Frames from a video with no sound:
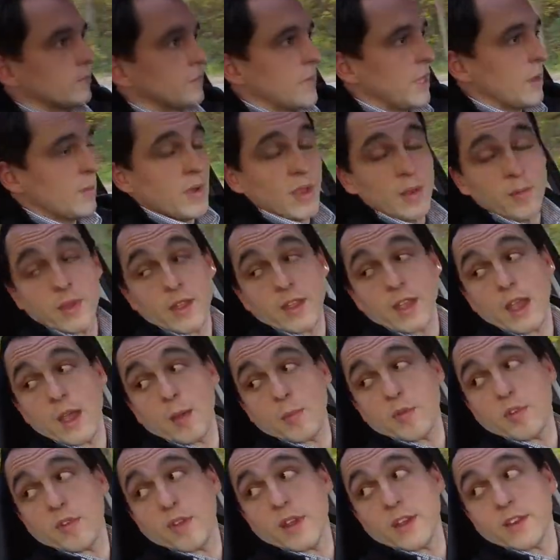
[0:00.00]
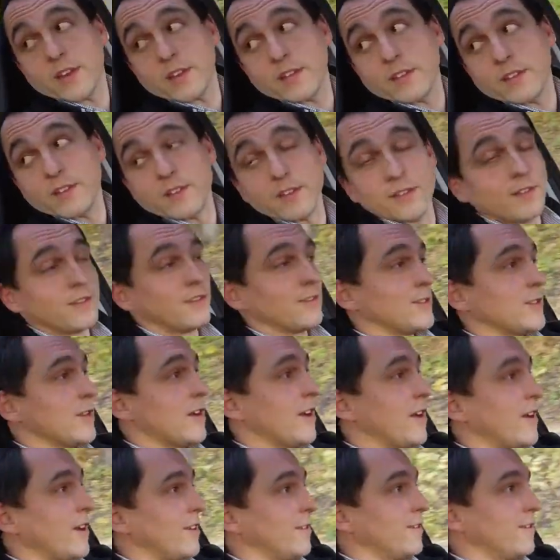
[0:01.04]
That might be copyrighted.
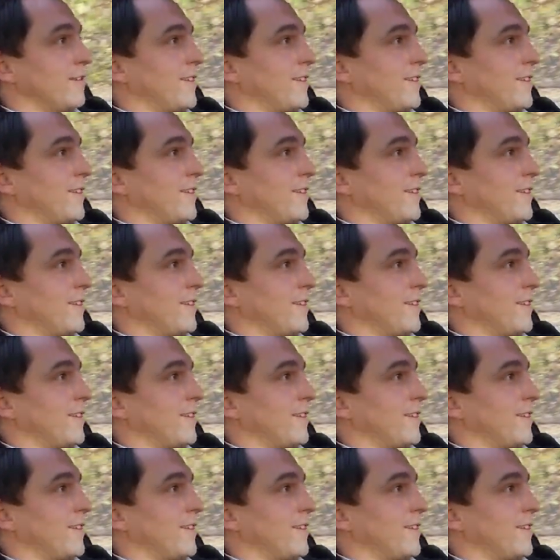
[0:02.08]
Sorry.